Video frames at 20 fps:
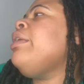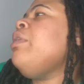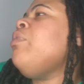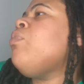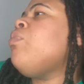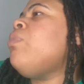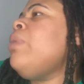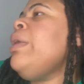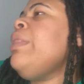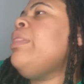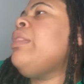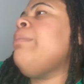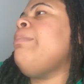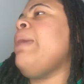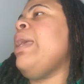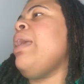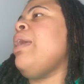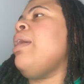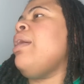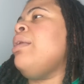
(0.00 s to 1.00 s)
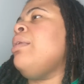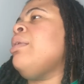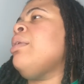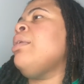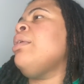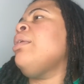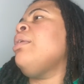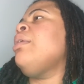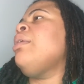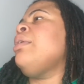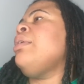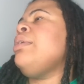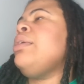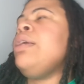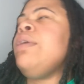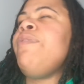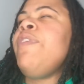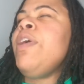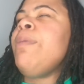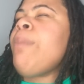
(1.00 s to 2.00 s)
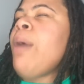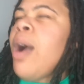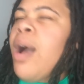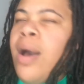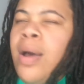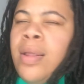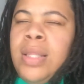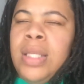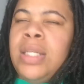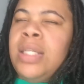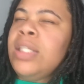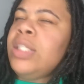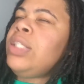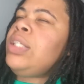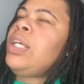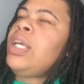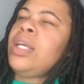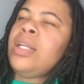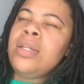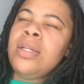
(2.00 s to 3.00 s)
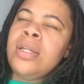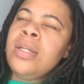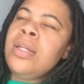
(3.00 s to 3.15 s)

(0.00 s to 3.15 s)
With the man, give him all of this shit.